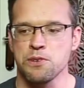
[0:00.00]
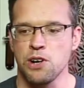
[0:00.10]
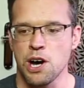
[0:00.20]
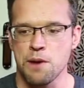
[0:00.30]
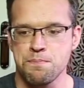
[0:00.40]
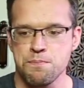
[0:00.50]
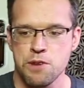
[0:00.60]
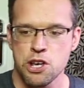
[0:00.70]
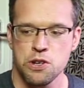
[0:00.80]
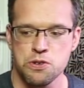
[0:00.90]
We've got a
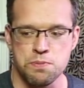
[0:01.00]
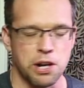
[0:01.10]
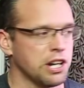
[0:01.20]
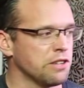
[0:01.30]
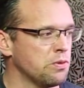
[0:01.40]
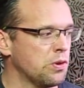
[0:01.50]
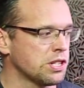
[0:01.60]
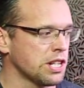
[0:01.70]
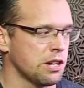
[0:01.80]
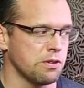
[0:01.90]
huge bucket of
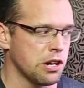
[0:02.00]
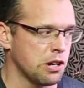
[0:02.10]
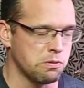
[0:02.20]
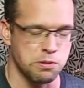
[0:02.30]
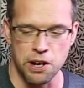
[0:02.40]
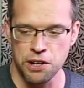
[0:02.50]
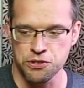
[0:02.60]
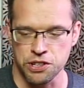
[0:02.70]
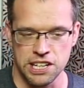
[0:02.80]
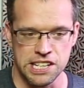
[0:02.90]
water, holds about
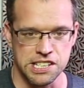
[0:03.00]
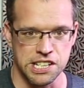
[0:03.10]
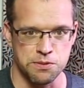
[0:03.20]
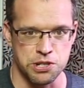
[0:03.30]
100 litres.